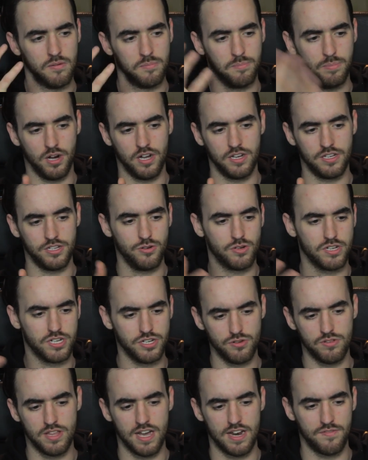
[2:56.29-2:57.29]
But you can
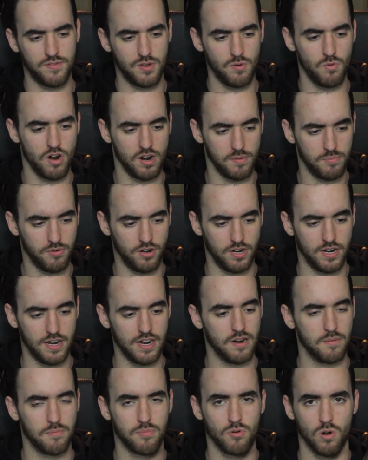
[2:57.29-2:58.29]
do that if you want to put it
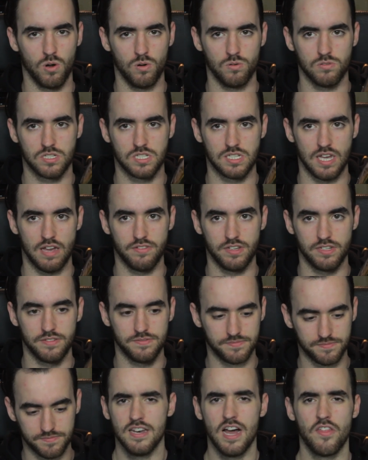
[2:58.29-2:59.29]
in a Pro 7.
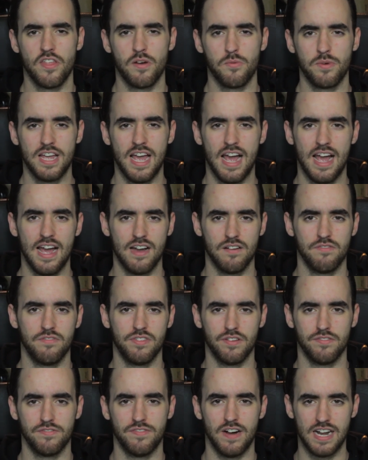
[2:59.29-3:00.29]
Now that we
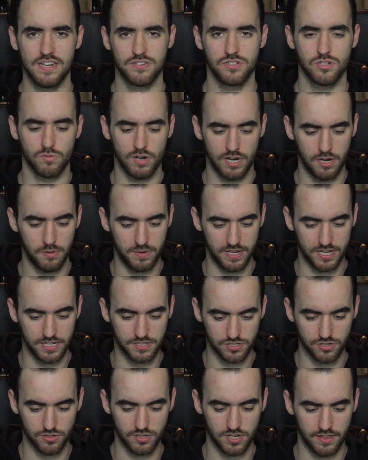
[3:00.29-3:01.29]
have the visor ready to be
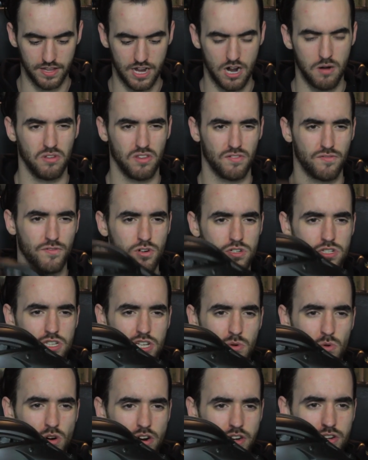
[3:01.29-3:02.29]
inserted in the helmet, the first
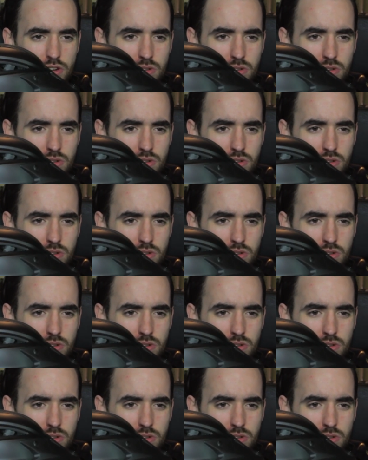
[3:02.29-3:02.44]
thing you want to